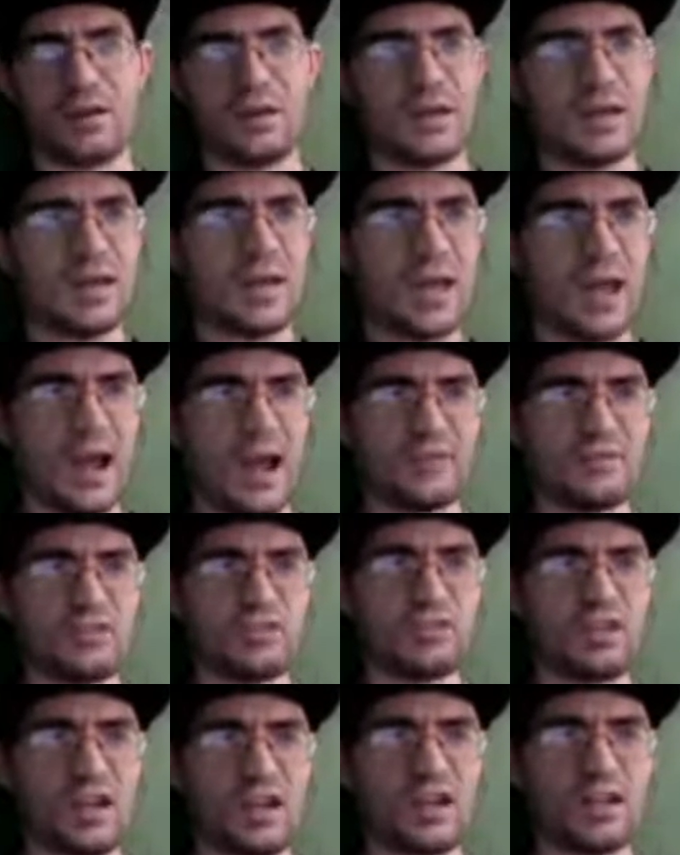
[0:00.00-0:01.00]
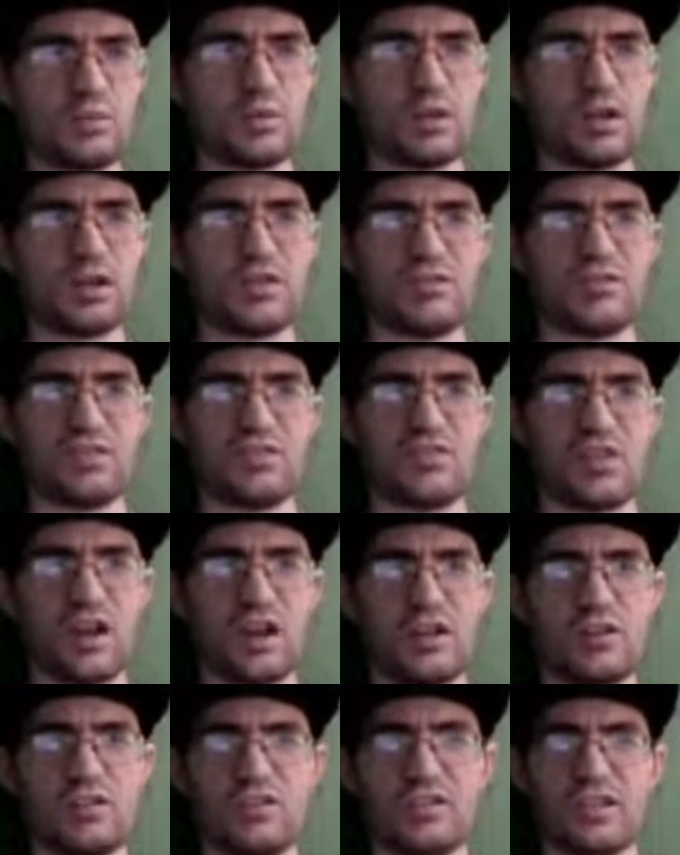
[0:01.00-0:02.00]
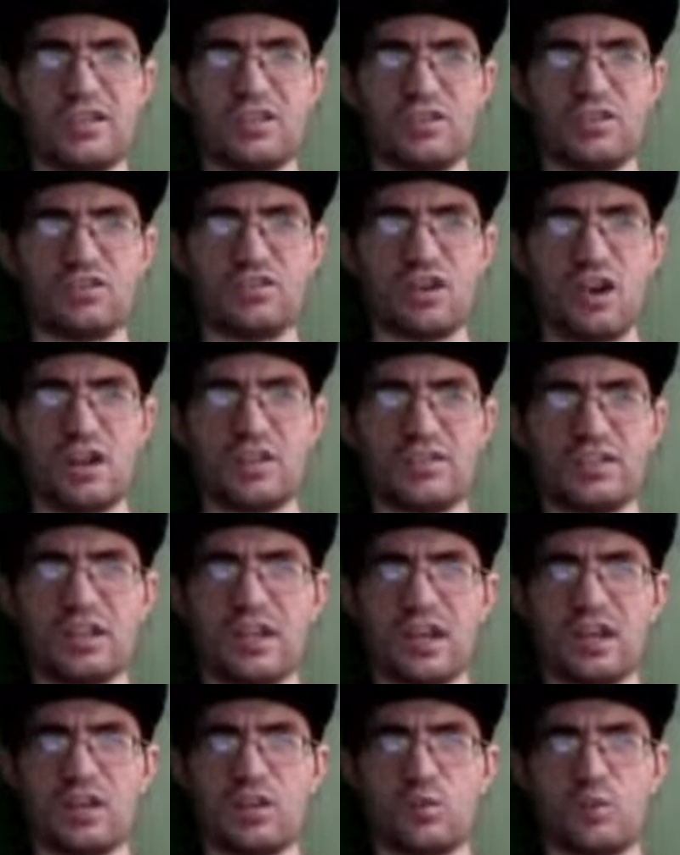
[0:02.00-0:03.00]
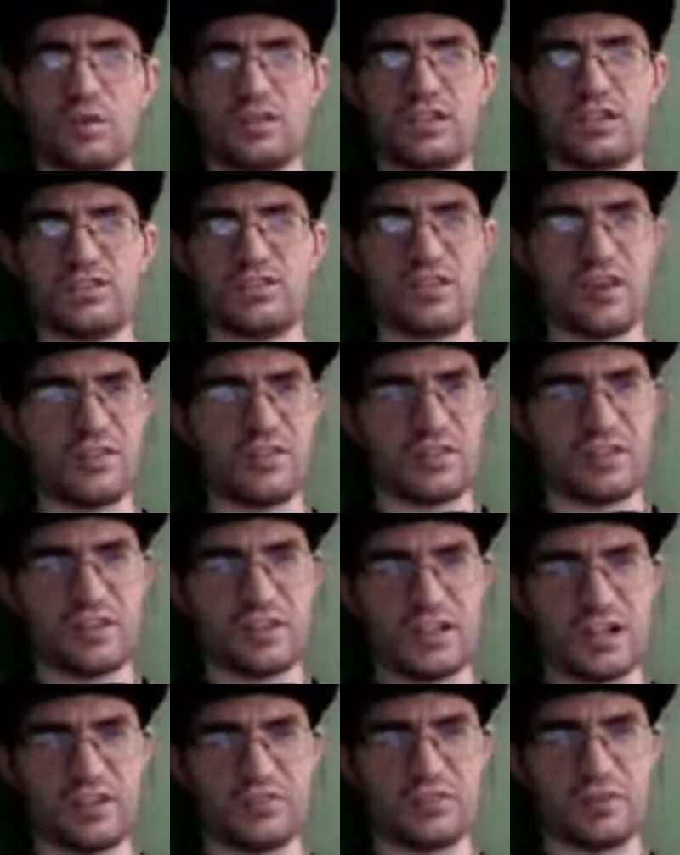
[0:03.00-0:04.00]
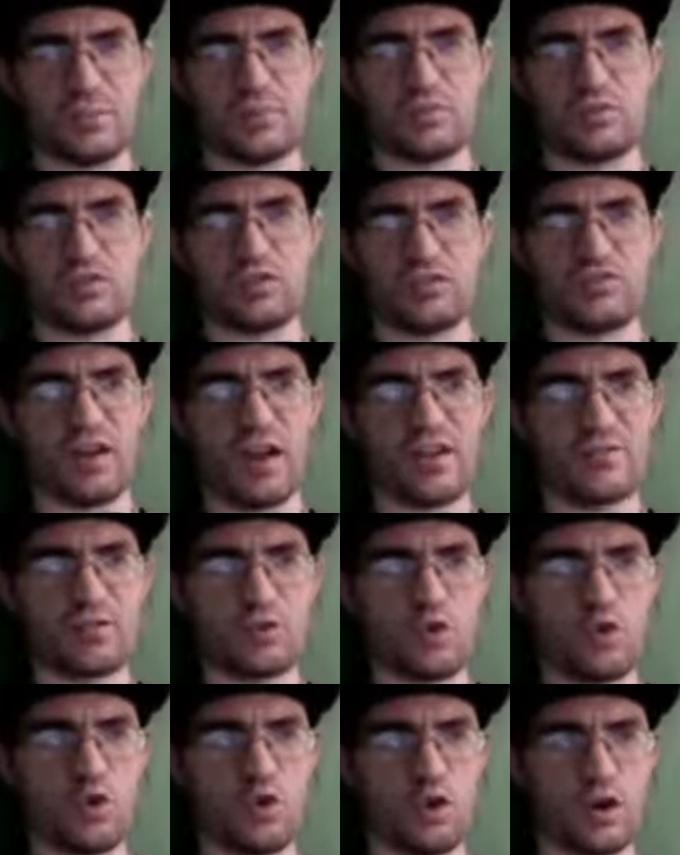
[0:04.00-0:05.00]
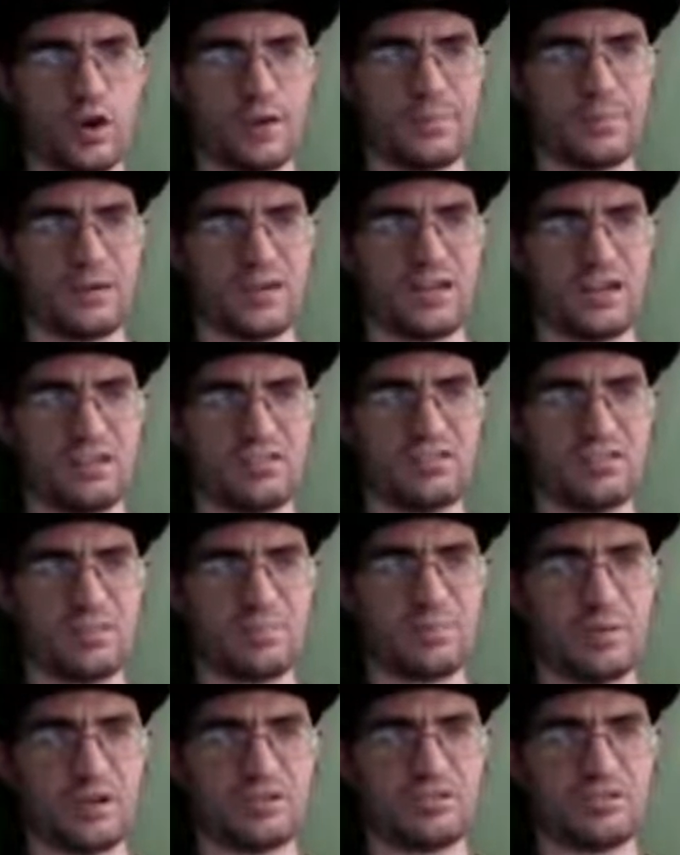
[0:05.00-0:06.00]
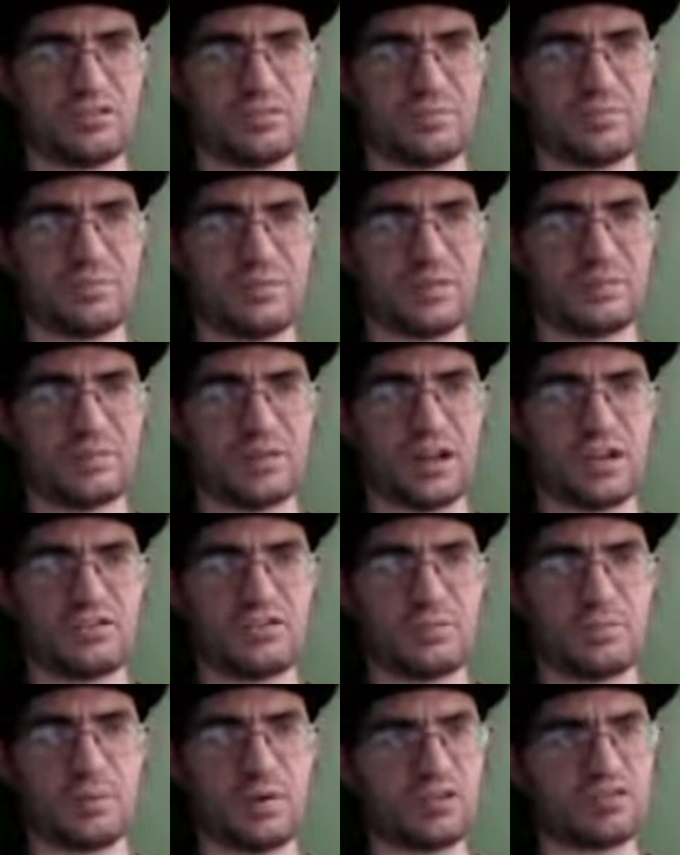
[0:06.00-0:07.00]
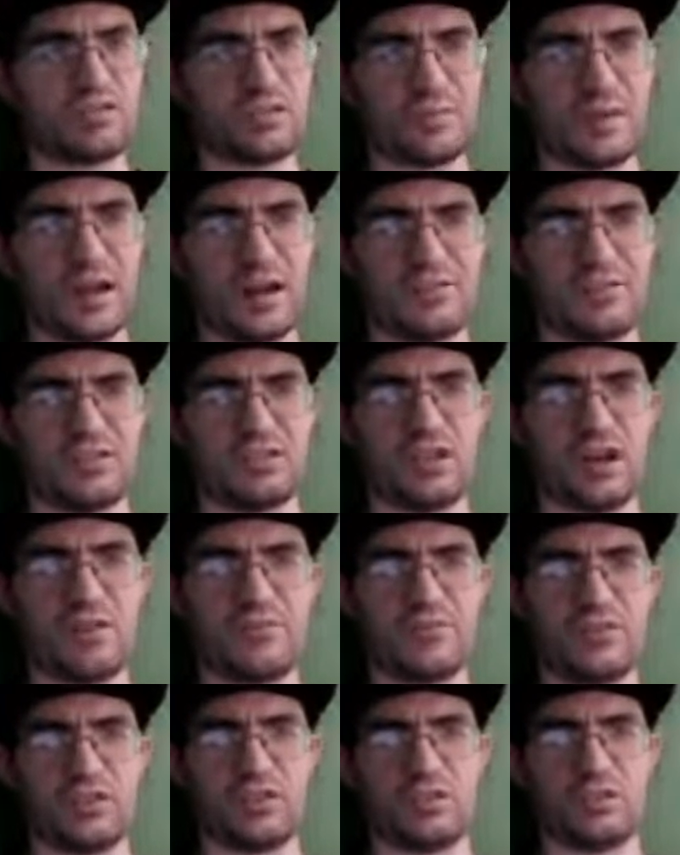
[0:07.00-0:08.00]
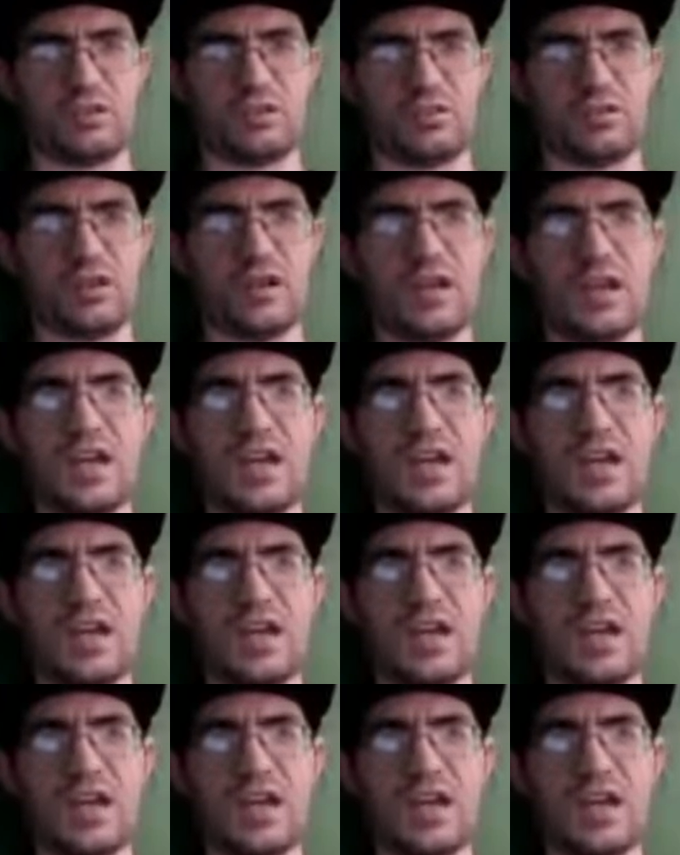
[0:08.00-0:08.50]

After telling one of his followers that their song together was his favorite lyric from Survival Horror because she pushed him out of his comfort zone,